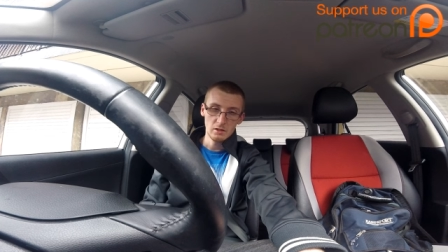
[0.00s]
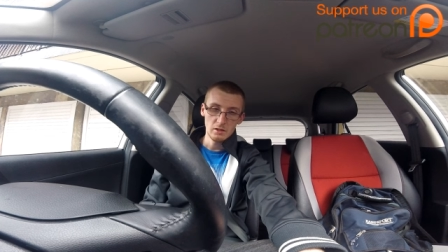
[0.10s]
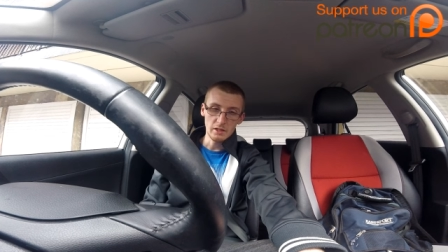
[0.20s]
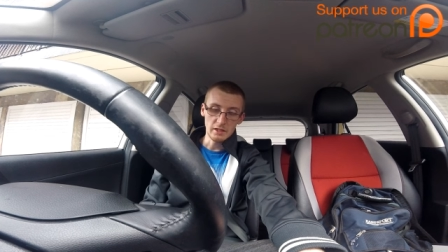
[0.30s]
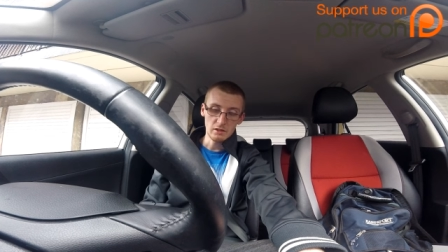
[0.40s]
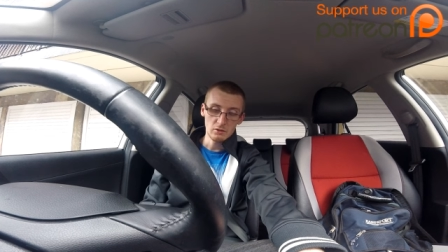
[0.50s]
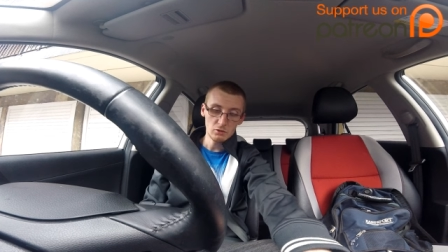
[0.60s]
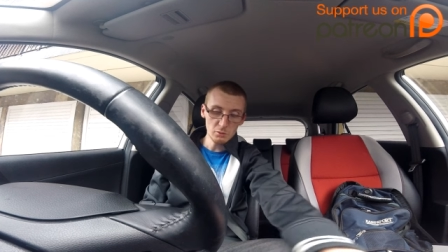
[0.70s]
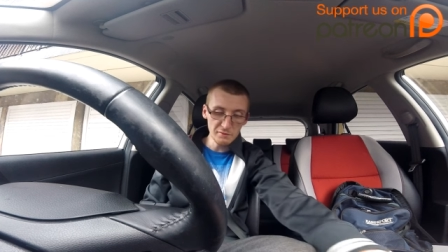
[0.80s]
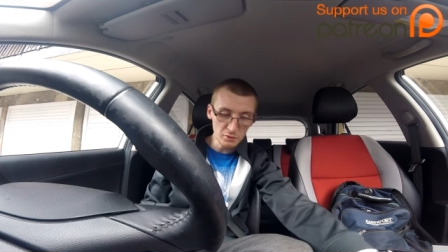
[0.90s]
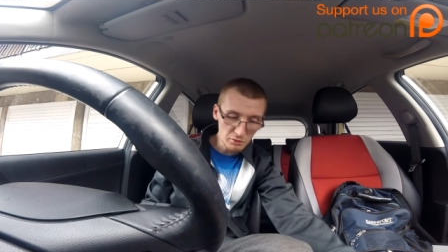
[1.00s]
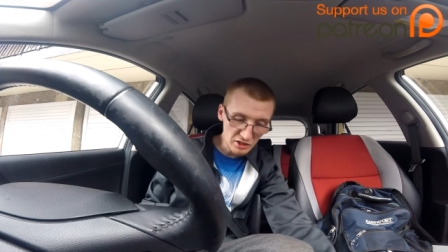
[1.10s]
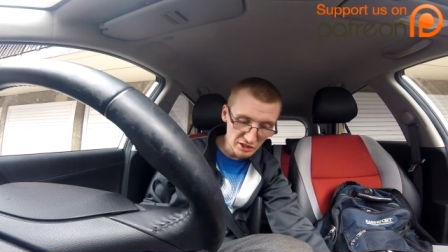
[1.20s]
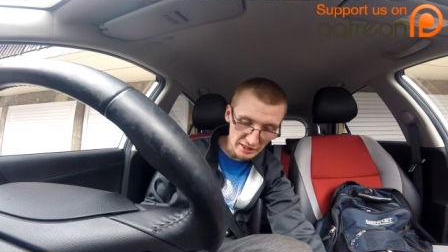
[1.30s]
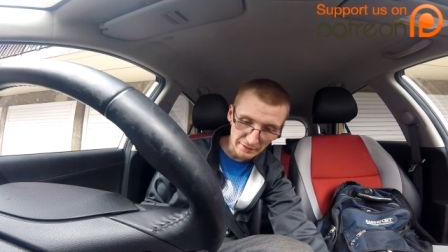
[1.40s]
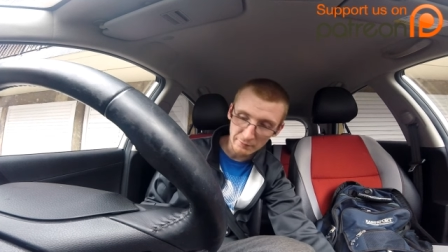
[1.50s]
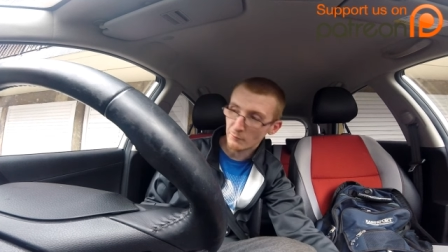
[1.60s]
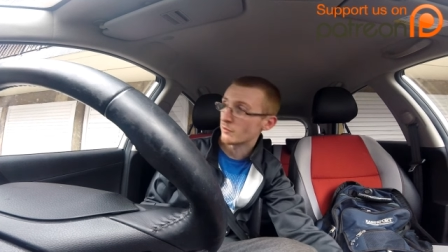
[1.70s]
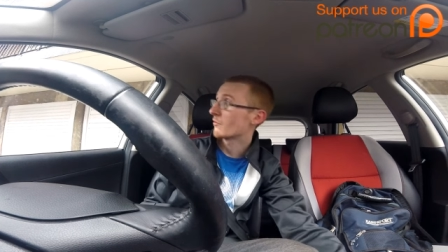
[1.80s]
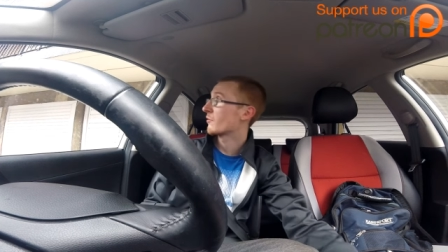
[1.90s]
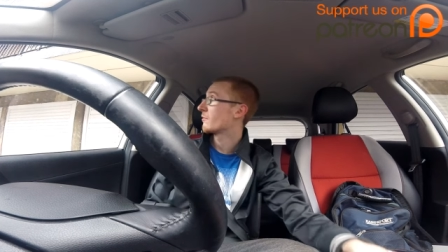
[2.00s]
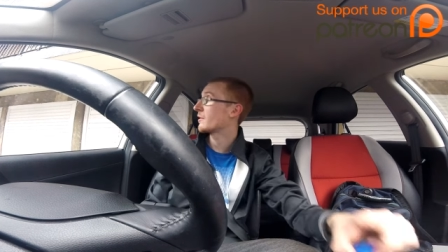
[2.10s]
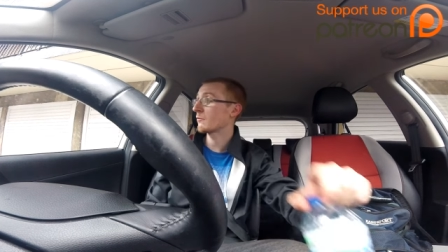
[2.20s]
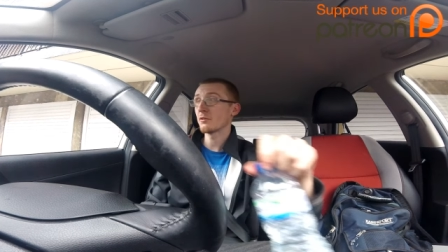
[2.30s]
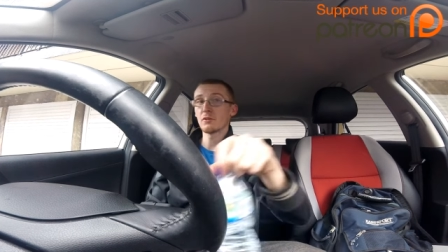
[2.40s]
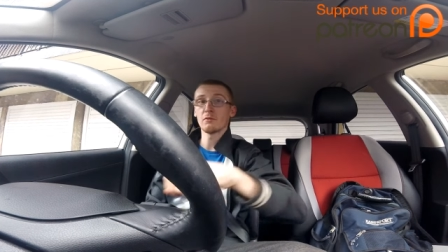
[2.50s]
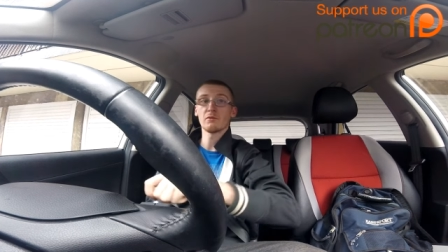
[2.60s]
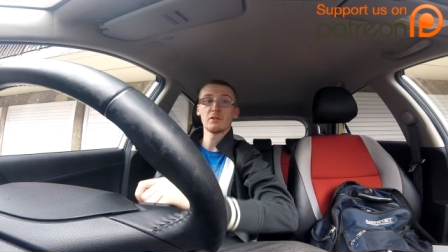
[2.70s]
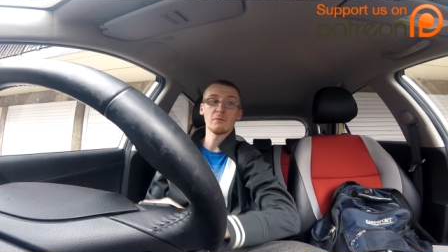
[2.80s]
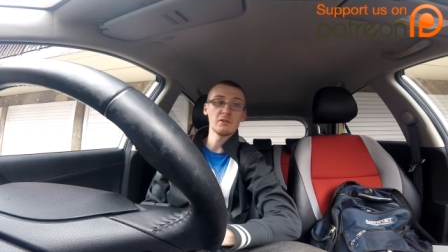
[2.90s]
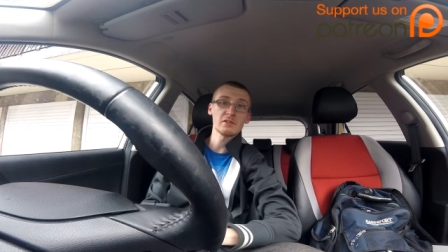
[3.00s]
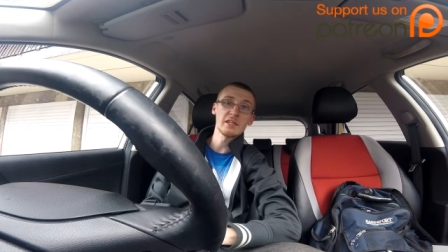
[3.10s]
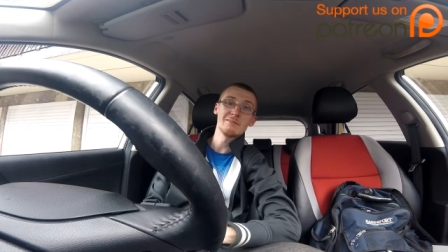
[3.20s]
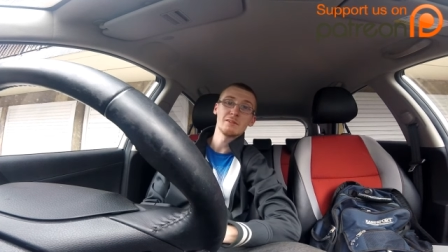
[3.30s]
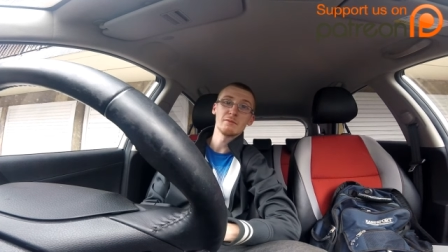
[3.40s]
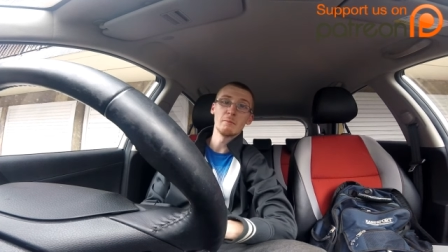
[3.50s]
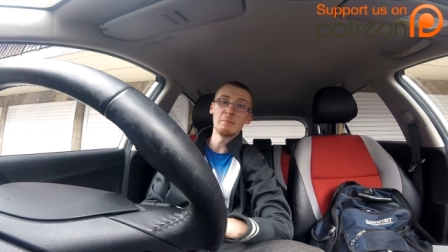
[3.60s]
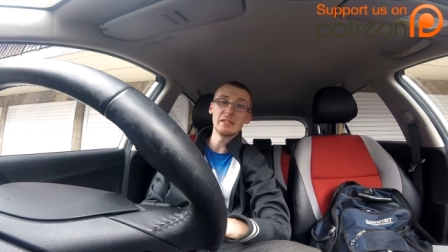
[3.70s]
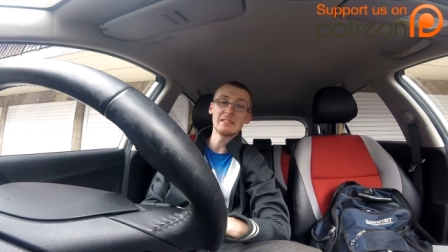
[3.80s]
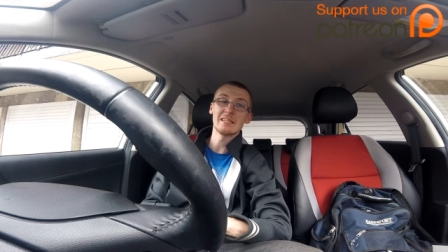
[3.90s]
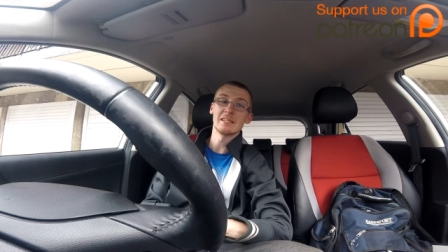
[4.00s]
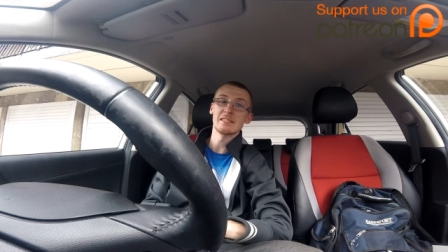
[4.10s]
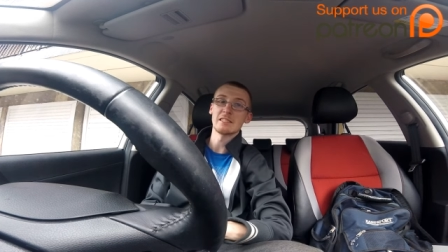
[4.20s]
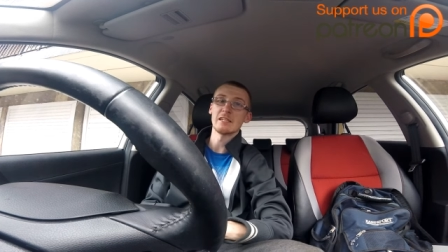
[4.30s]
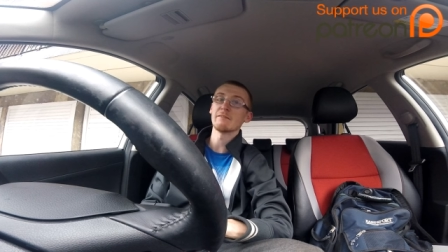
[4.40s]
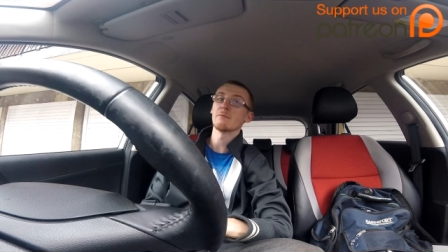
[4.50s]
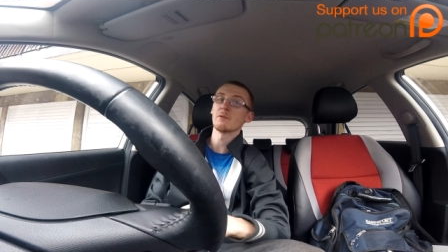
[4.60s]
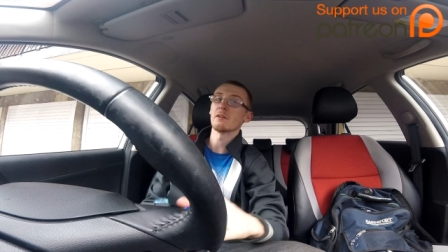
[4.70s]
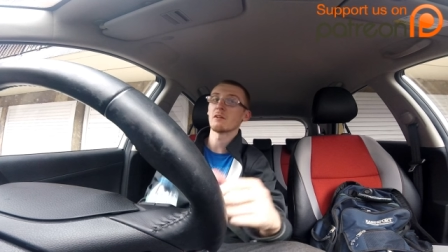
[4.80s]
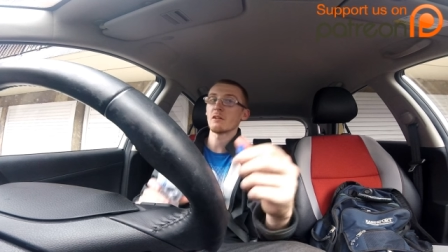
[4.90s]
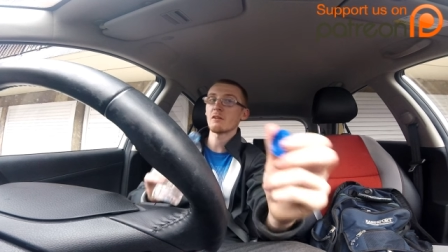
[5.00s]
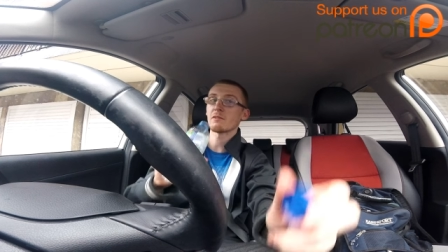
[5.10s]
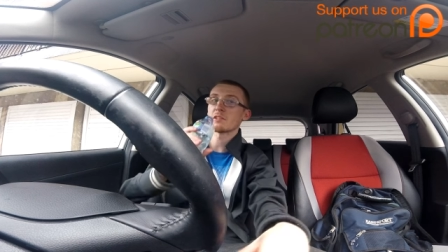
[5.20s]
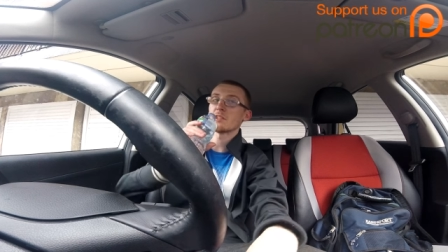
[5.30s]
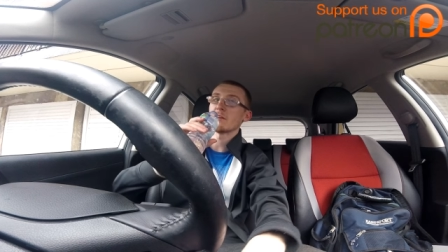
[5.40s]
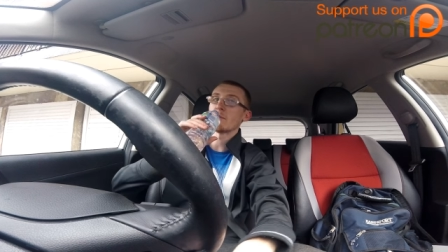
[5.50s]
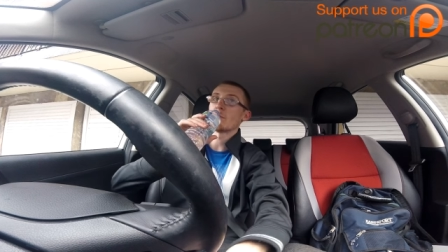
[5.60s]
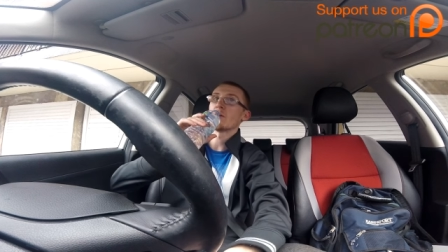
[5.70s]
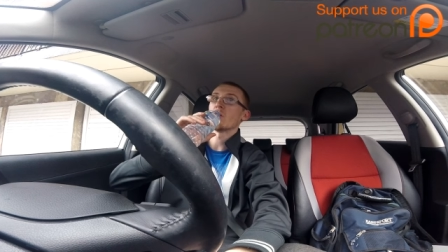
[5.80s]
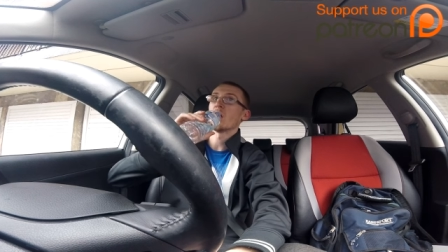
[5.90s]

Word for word: yeah, could do with a new steering wheel. So if anyone knows anyone that's getting rid of a B ten steering wheel, I'll have a steering wheel.